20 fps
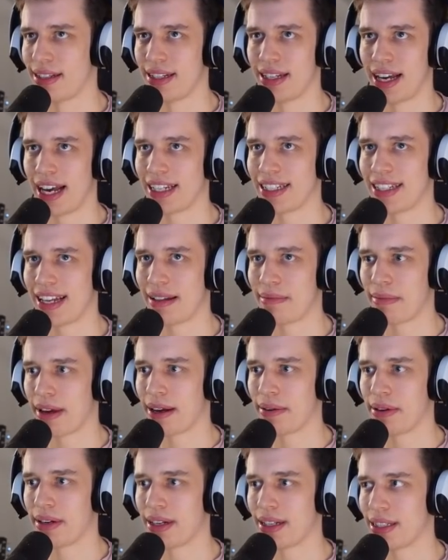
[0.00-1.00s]
I stand
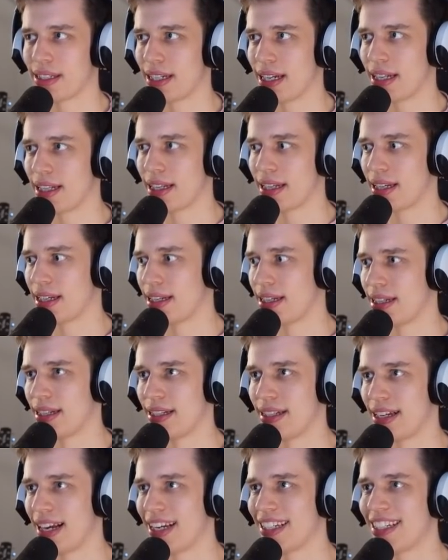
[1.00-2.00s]
by what I said.
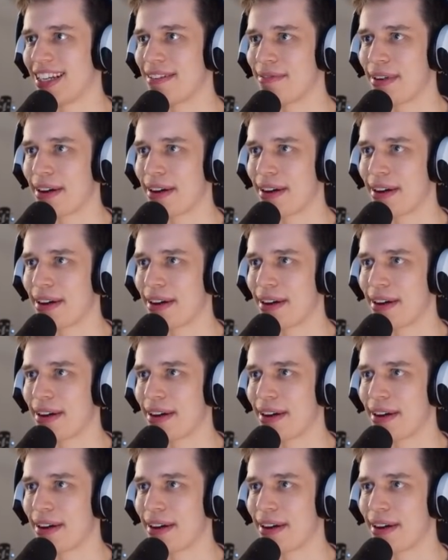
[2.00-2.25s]
I stand